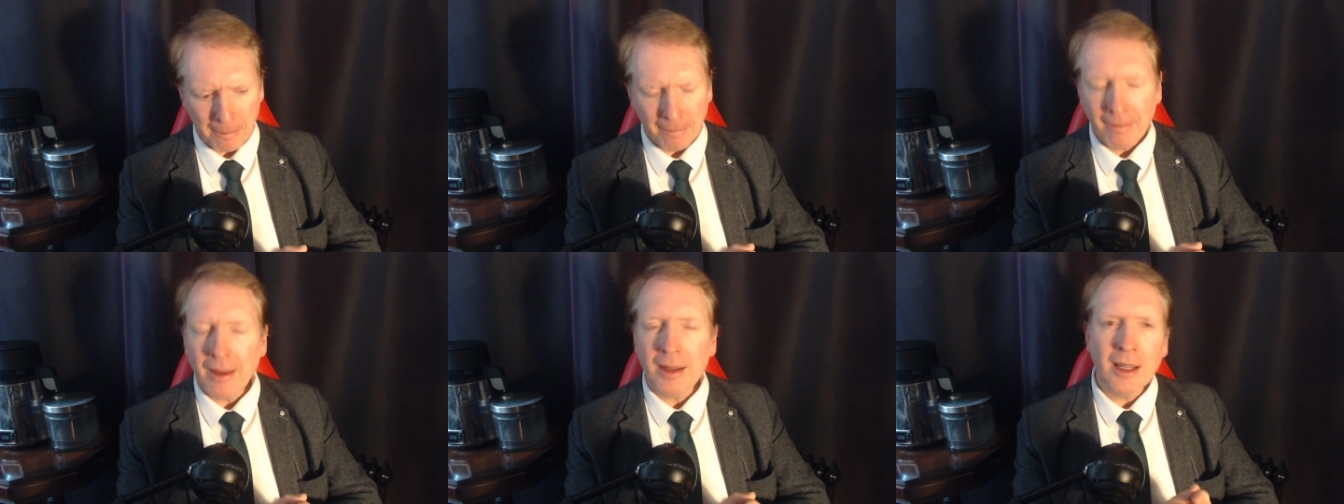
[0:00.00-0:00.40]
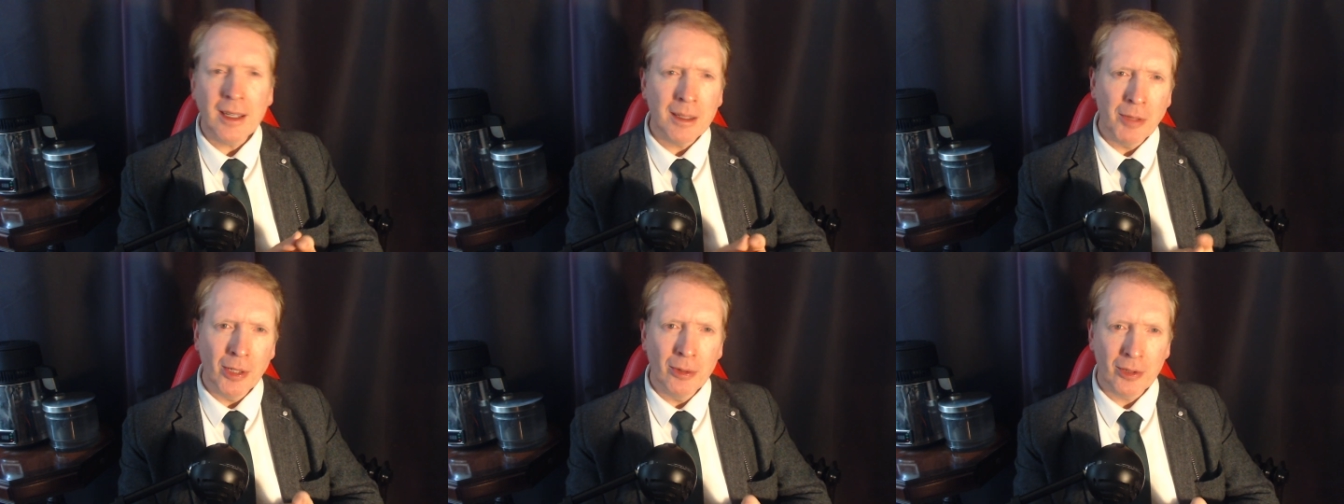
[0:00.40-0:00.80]
And then
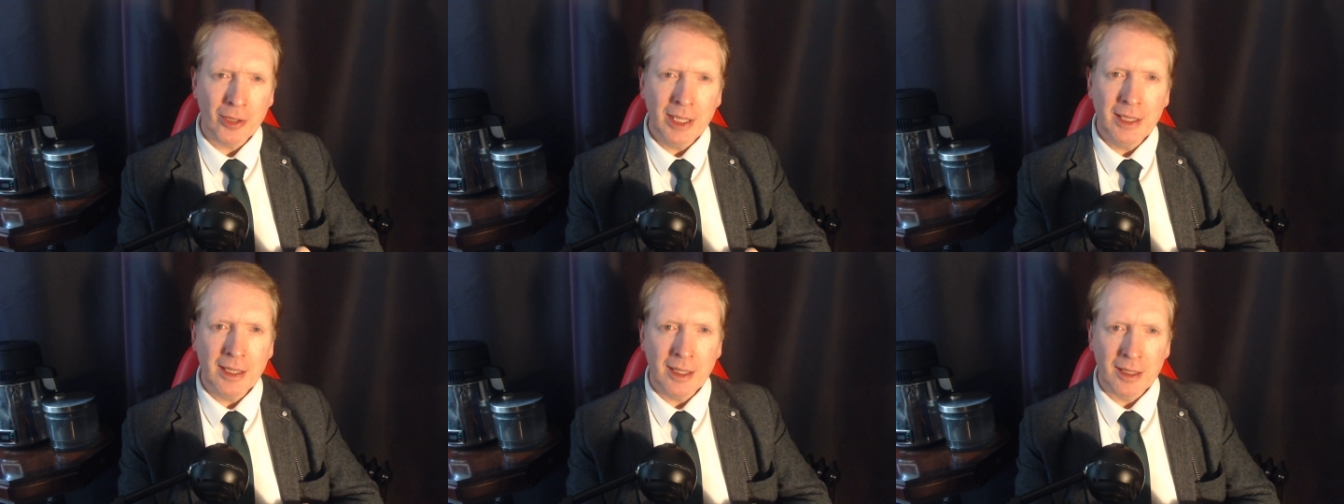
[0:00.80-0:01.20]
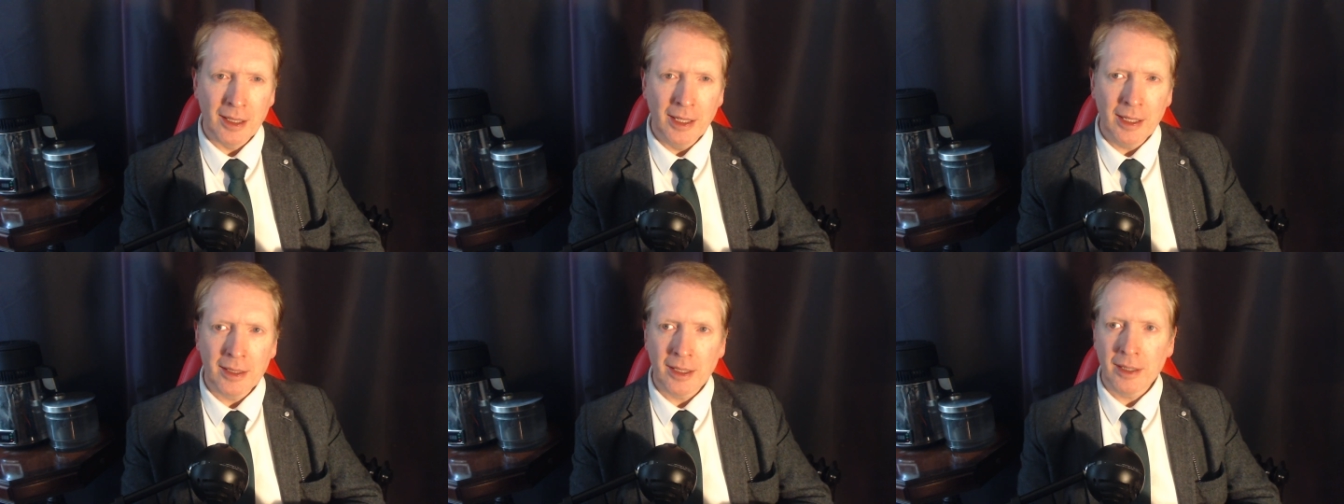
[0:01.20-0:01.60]
about three days
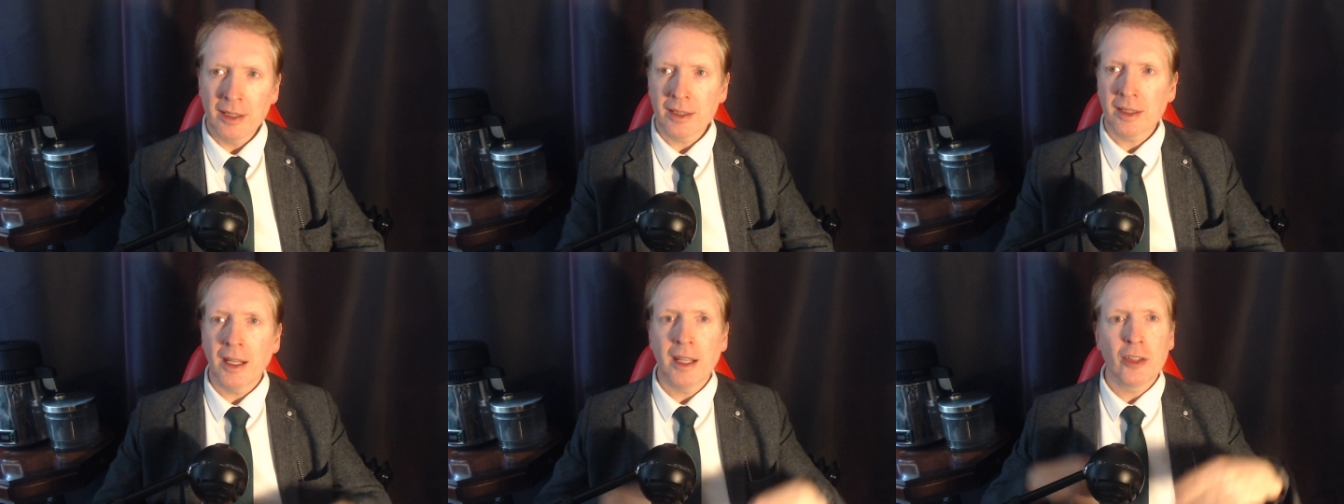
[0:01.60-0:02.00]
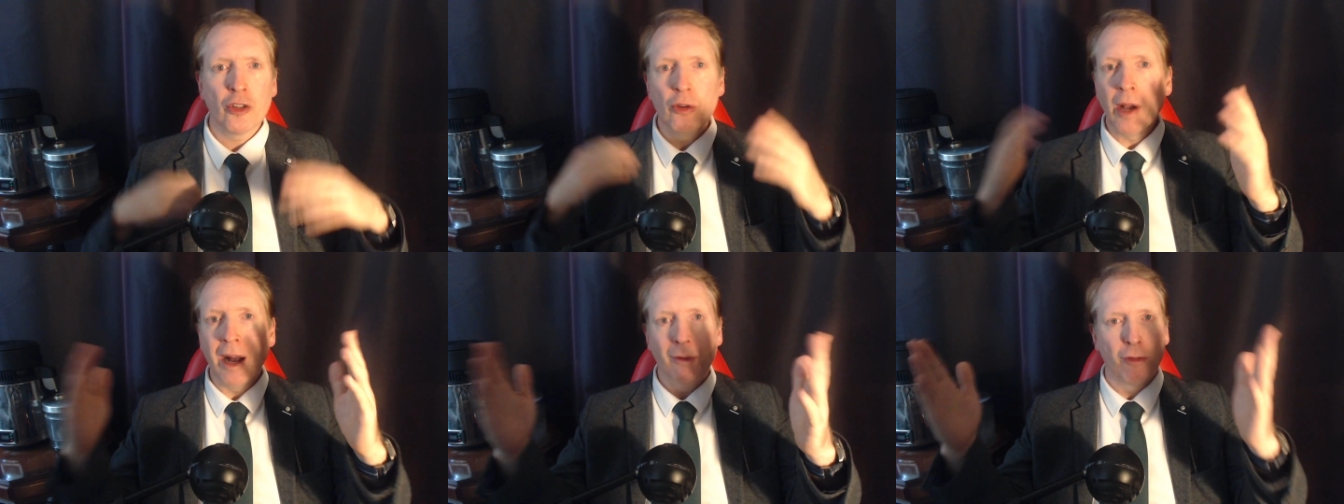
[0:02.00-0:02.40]
later, it says,
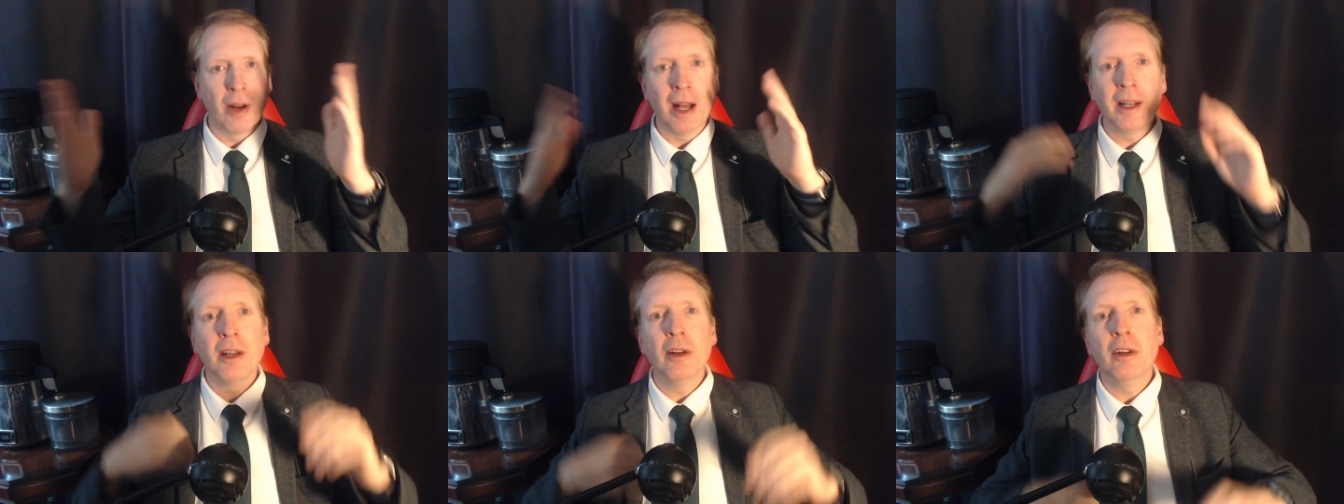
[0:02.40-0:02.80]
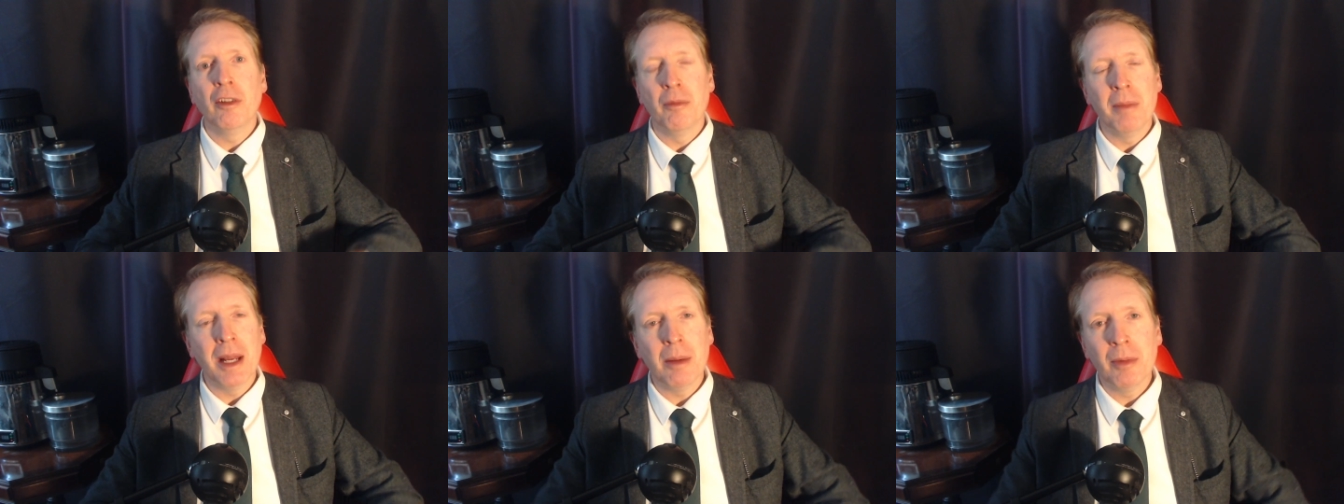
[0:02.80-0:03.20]
You have ran out of
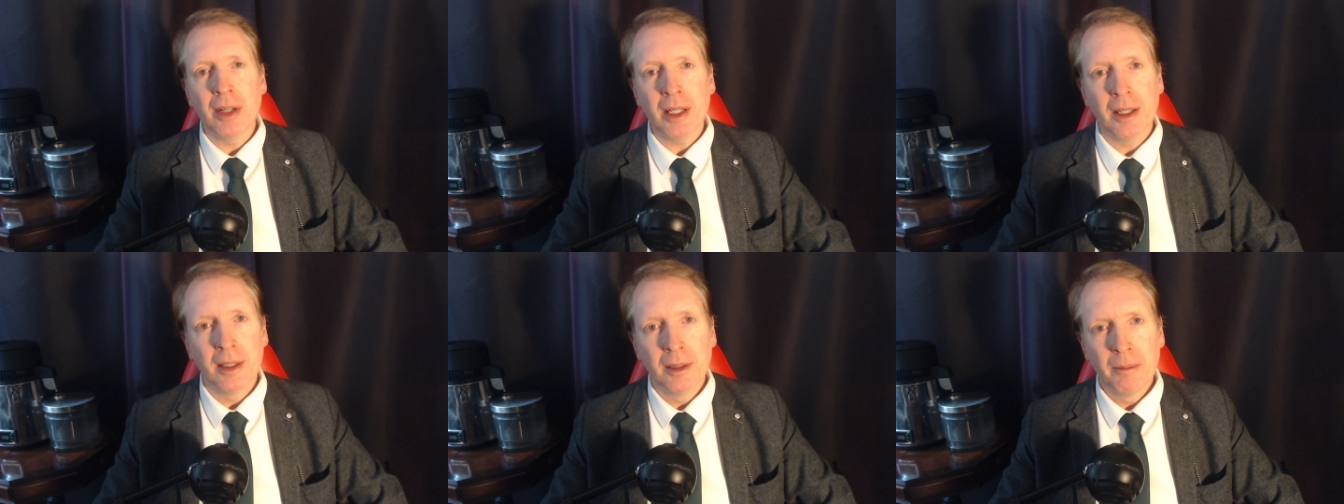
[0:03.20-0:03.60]
memory.